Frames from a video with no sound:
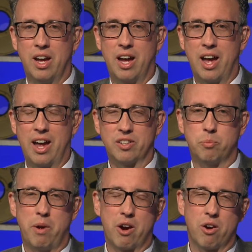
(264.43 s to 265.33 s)
Uh,
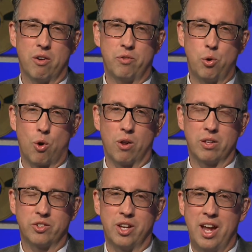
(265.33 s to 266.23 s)
as mayor of New
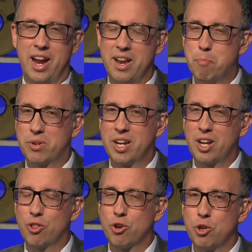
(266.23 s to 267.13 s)
Orleans, and in
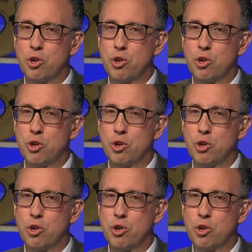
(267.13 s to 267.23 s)
particular,